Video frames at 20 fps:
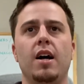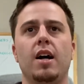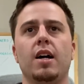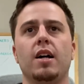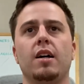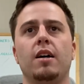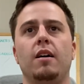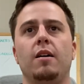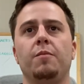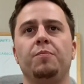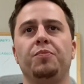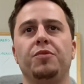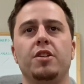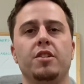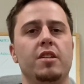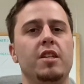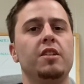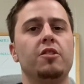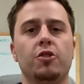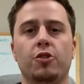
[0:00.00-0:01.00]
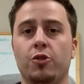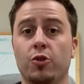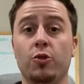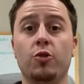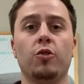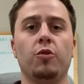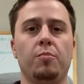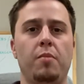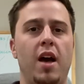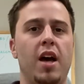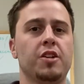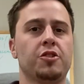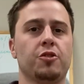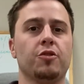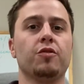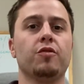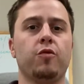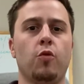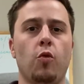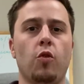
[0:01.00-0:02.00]
You need to Google master
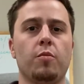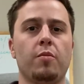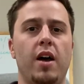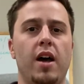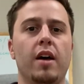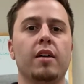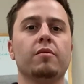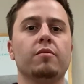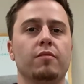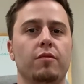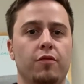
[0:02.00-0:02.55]
format